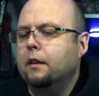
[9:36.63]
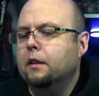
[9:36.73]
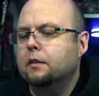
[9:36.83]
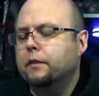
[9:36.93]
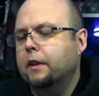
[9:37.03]

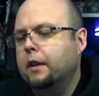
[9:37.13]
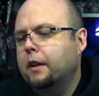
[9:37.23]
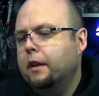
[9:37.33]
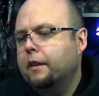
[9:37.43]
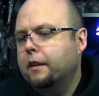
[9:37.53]
of
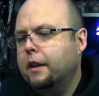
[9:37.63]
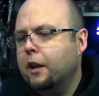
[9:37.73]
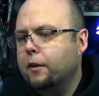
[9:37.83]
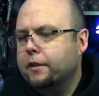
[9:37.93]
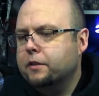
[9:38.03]
the
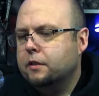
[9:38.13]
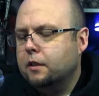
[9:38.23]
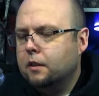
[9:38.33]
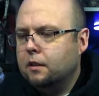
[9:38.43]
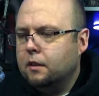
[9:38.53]
Garrus